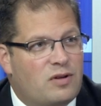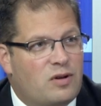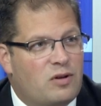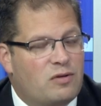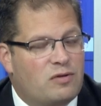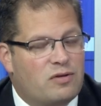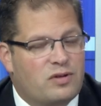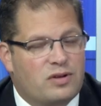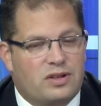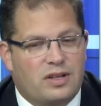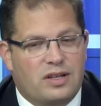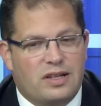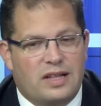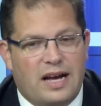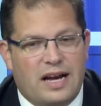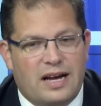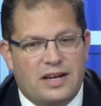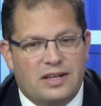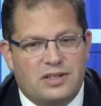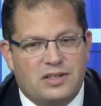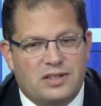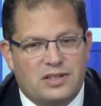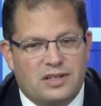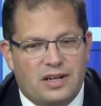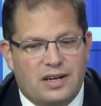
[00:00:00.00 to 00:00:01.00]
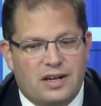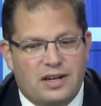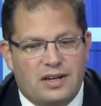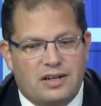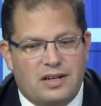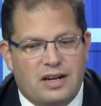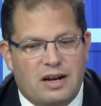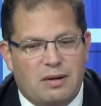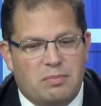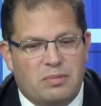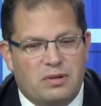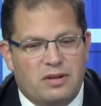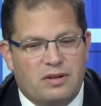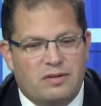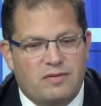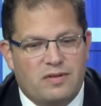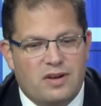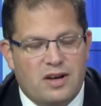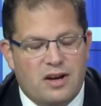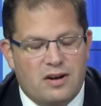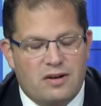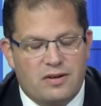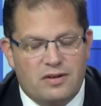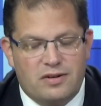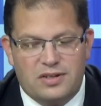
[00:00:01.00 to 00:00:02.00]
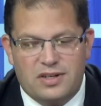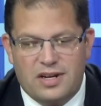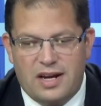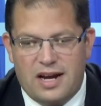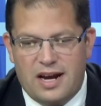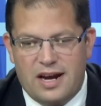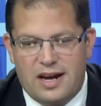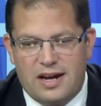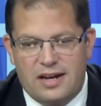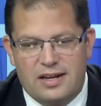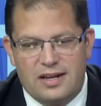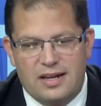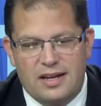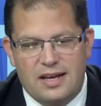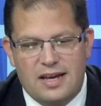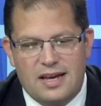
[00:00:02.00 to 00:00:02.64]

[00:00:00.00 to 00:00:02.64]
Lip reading: over the last couple of years, and